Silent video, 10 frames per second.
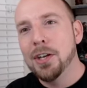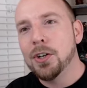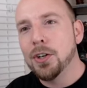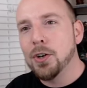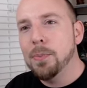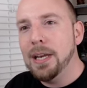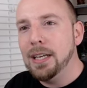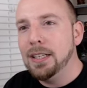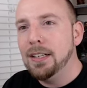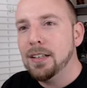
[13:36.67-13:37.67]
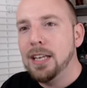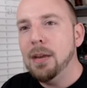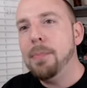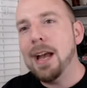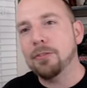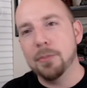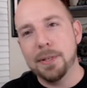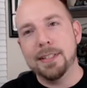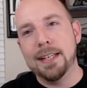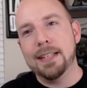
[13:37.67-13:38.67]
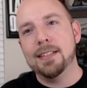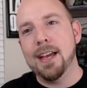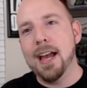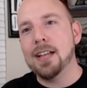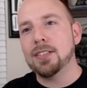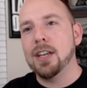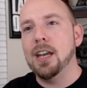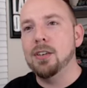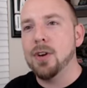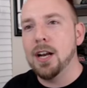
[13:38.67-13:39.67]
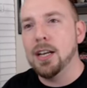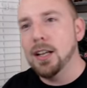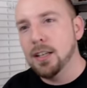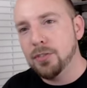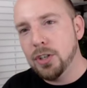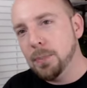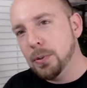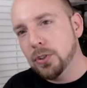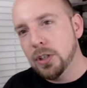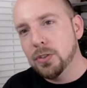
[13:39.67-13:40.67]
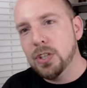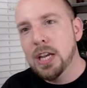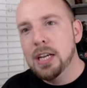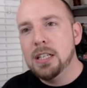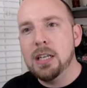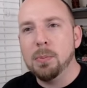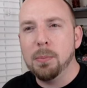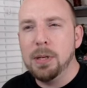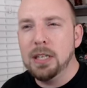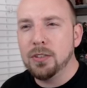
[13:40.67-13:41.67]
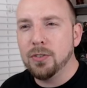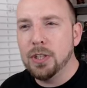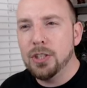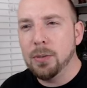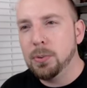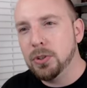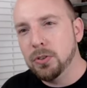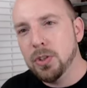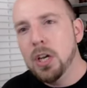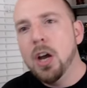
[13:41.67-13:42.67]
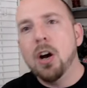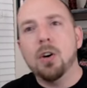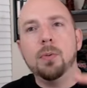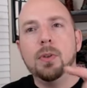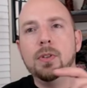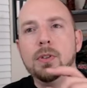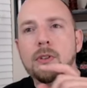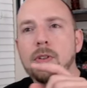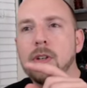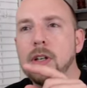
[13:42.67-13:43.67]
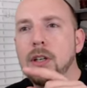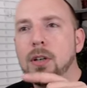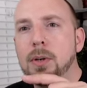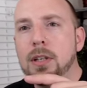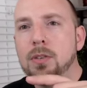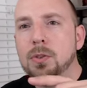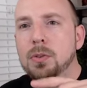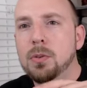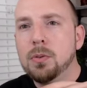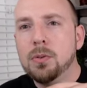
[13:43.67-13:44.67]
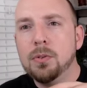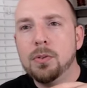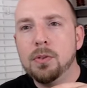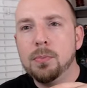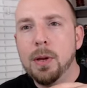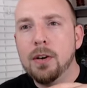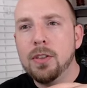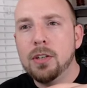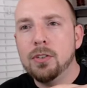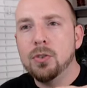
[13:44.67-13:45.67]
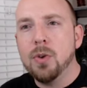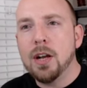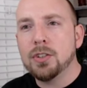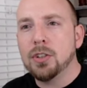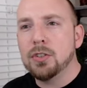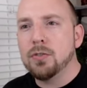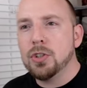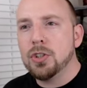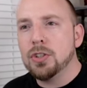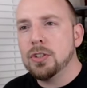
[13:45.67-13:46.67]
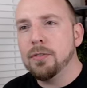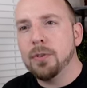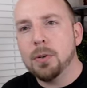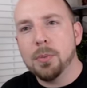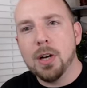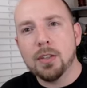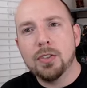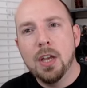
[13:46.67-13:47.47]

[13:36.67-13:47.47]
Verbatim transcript: Kurt Cobain came back from the dead to ask, "Hey Ronnie, I loved your episodes. Deeper meanings for each episodes. Oh, uh, wait, it was." better than the new Rockstar's version, except from the Bronx.